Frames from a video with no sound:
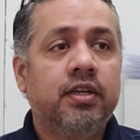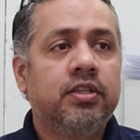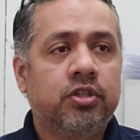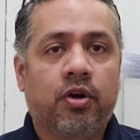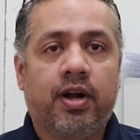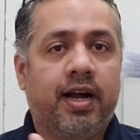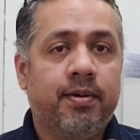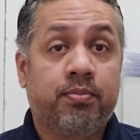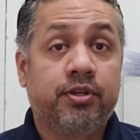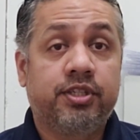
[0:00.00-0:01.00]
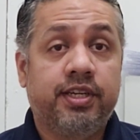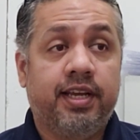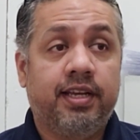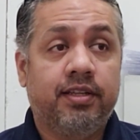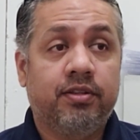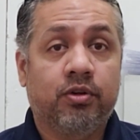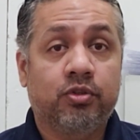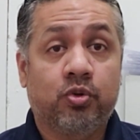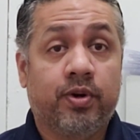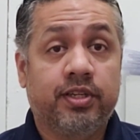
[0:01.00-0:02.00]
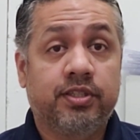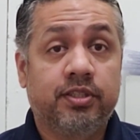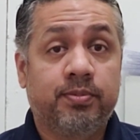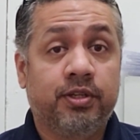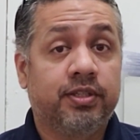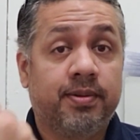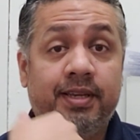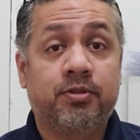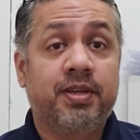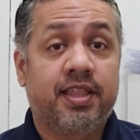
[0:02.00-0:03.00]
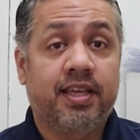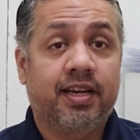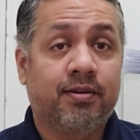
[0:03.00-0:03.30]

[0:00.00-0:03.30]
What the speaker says: So I appreciate those questions because it makes me think.